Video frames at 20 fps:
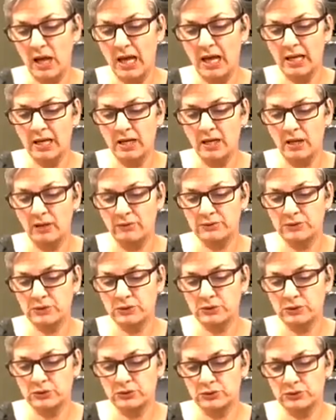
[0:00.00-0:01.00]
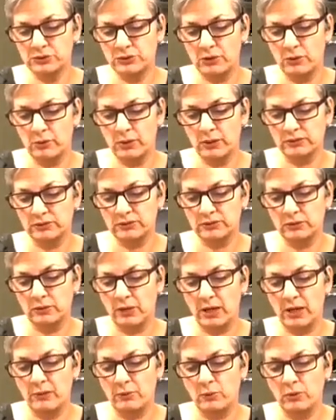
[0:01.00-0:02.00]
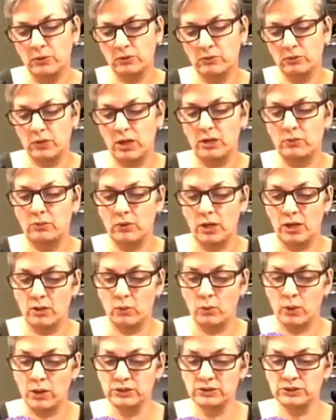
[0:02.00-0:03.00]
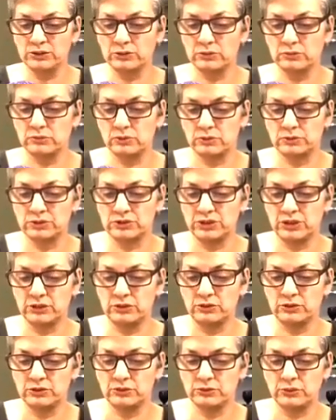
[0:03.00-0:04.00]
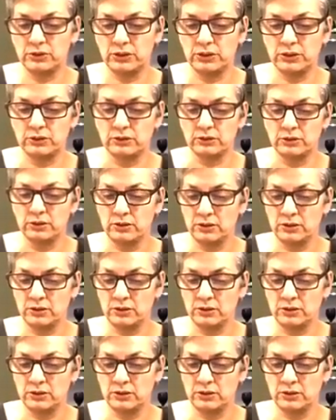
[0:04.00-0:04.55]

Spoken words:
I love to do tutorials, so I want to continue doing it.